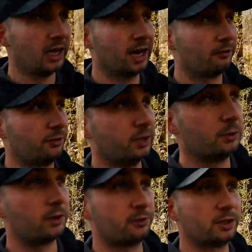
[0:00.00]
I really
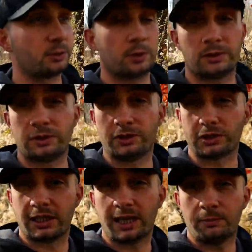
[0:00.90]
want a gray squirrel, there's just
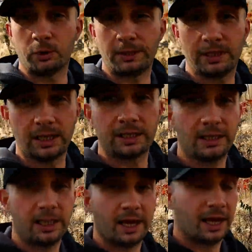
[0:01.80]
a lot more meat on it,
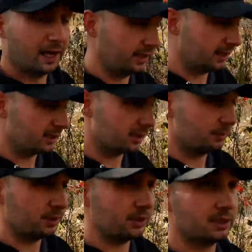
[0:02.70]
and it's gonna
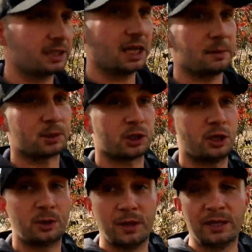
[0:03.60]
be a good time.
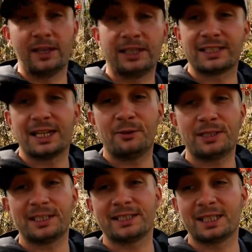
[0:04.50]
So let's not
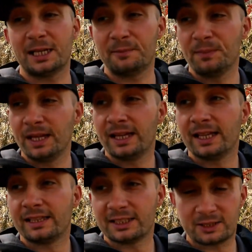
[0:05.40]
waste any time,
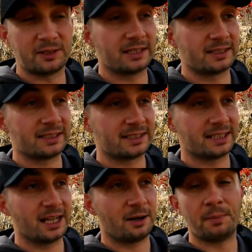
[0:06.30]
let's go get this thing
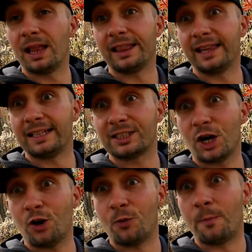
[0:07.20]
set up. Let's
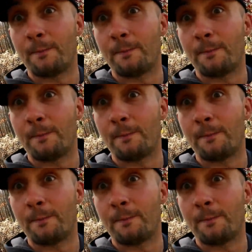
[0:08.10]
go.